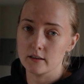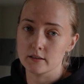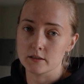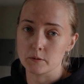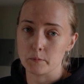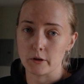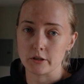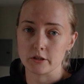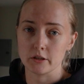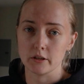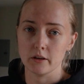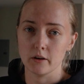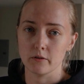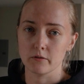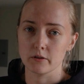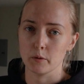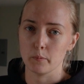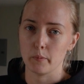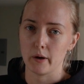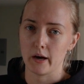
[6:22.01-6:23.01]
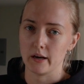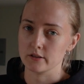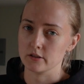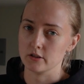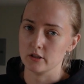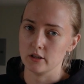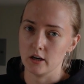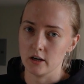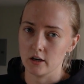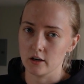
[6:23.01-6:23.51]
especially over the
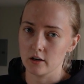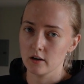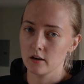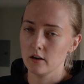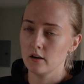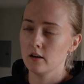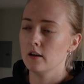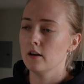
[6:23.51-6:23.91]
past year.